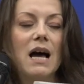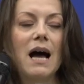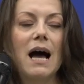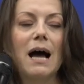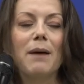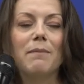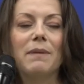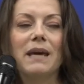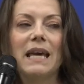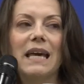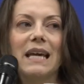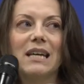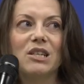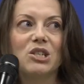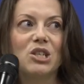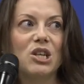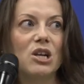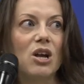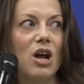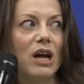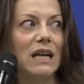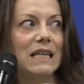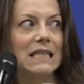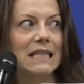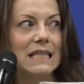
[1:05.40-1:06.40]
I'm here
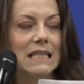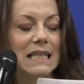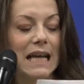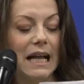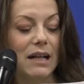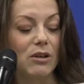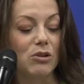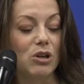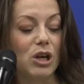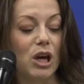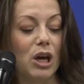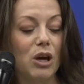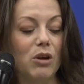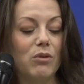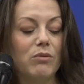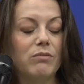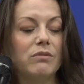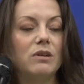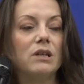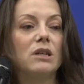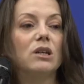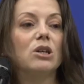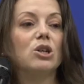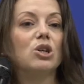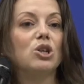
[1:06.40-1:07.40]
tonight to tell you,
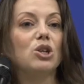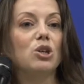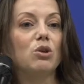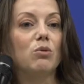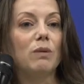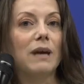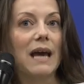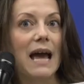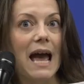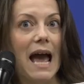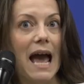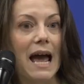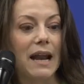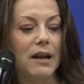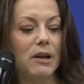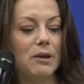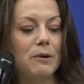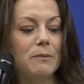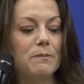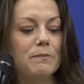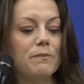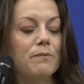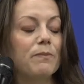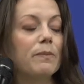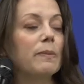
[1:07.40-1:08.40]
you can,
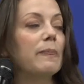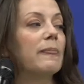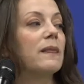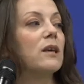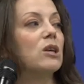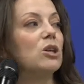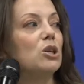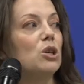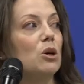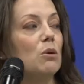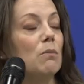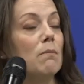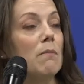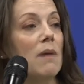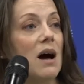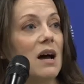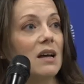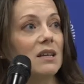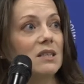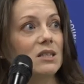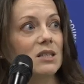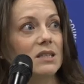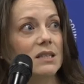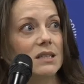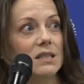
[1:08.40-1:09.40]
you
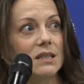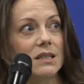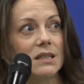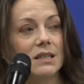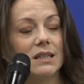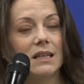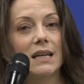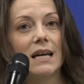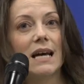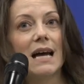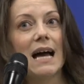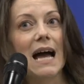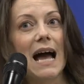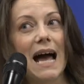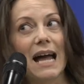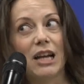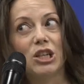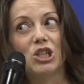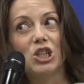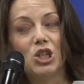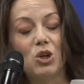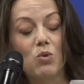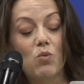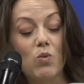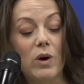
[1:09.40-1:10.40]
must, and
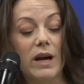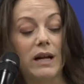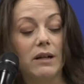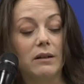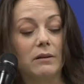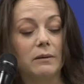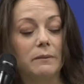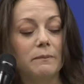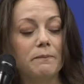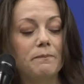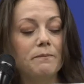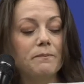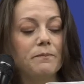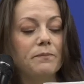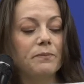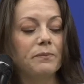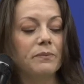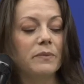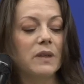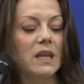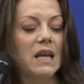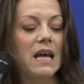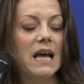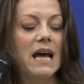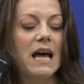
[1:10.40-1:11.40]
you will.
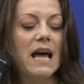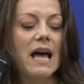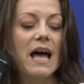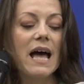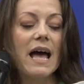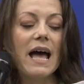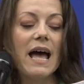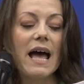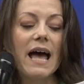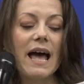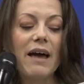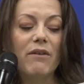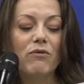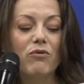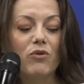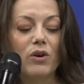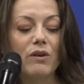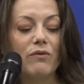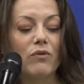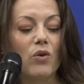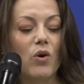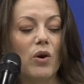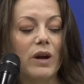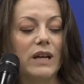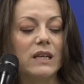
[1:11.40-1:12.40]
Every
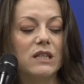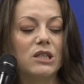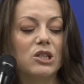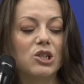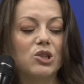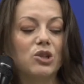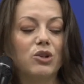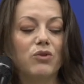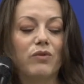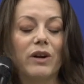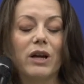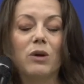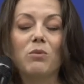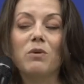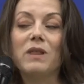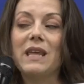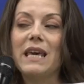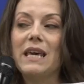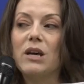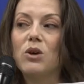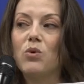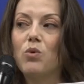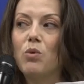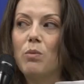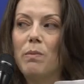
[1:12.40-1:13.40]
voice should ring with
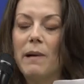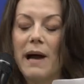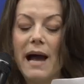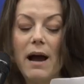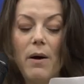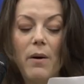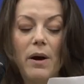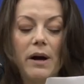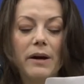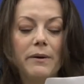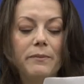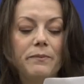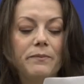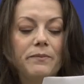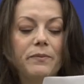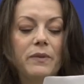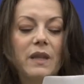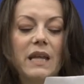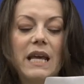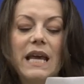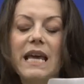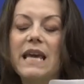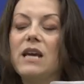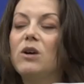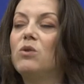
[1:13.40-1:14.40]
equal power,
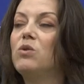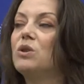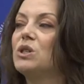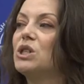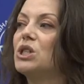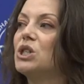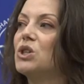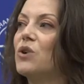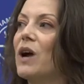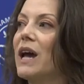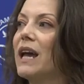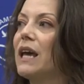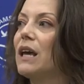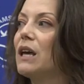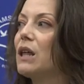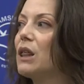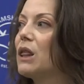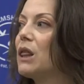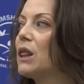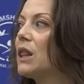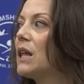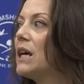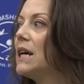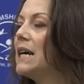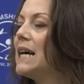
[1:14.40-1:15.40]
equal strength,
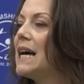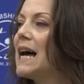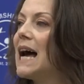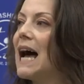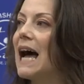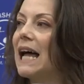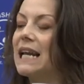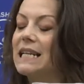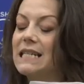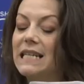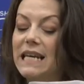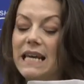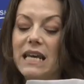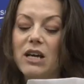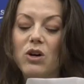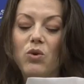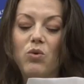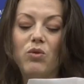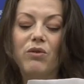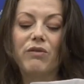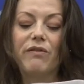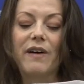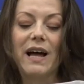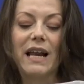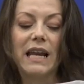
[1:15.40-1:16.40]
and
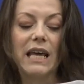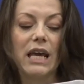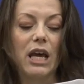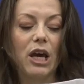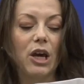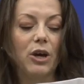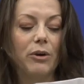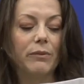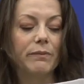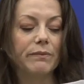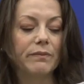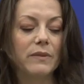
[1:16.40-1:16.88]
equal value.